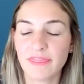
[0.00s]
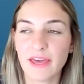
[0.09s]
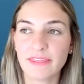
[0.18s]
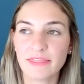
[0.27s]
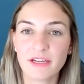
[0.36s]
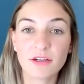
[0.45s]

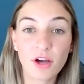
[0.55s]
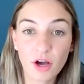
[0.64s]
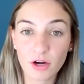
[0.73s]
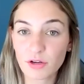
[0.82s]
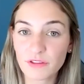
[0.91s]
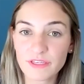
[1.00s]
that there
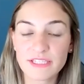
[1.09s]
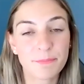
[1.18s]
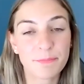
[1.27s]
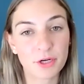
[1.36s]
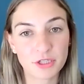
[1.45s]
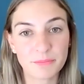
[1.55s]
are all these
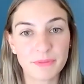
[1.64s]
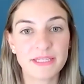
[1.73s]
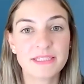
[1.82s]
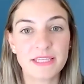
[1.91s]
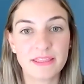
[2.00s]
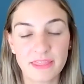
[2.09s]

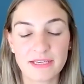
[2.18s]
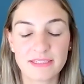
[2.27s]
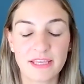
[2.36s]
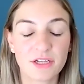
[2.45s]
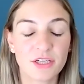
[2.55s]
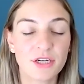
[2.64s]
departments and things
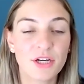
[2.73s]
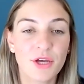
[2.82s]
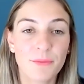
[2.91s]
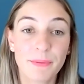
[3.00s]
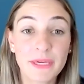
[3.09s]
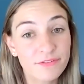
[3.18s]
that are
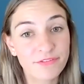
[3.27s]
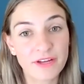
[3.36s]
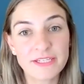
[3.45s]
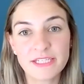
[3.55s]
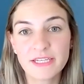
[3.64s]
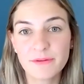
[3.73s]
being
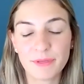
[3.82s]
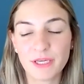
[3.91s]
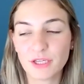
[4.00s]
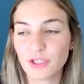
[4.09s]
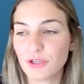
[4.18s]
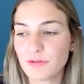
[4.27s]
funded and
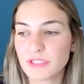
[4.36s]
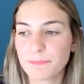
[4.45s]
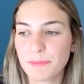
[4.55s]
being used.